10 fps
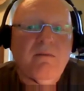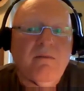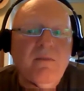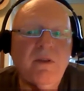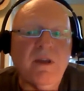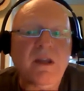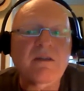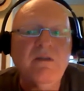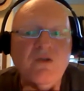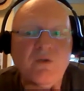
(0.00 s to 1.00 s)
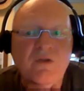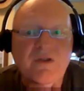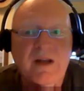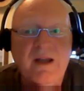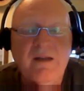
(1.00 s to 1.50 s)
the individuals
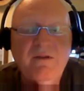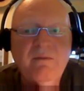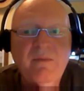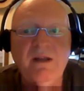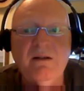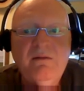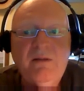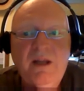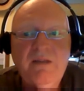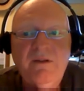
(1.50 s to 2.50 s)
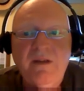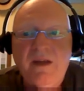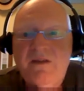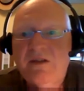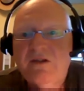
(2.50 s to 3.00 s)
that have to make life and death
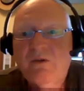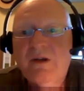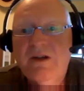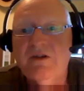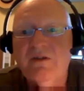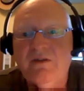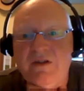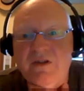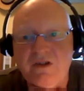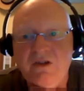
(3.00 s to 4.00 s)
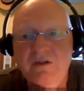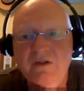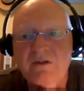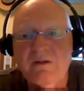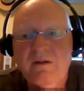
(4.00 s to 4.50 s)
situation
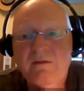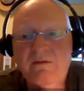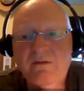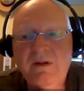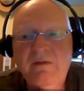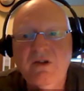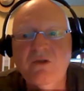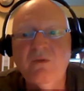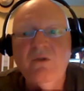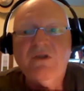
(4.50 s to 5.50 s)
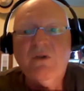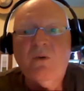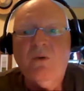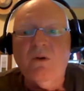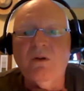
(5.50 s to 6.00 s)
decisions for individuals,
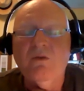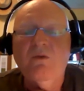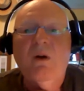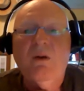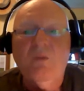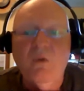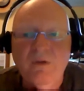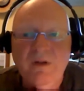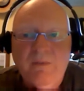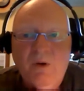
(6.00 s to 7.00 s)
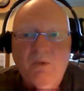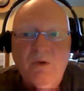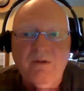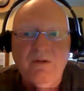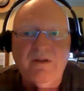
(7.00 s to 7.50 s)
or who are worried about
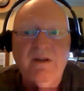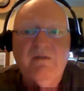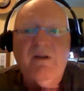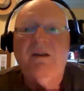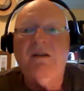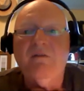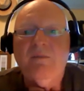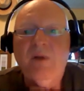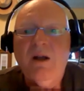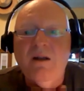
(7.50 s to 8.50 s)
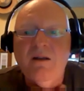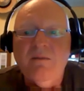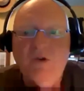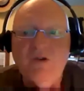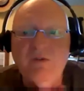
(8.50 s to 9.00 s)
whether or not they've got enough
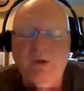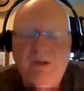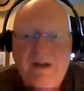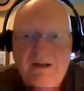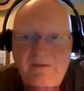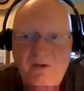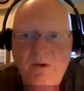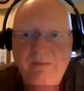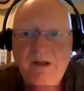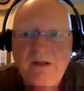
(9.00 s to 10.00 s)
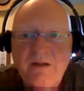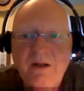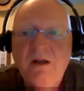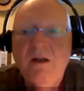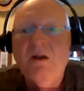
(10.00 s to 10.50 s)
personal protective equipment,
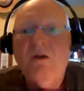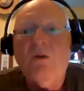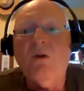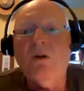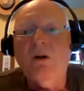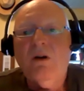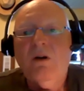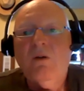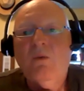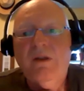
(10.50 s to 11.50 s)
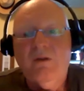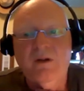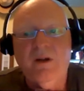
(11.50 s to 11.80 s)
or whether or not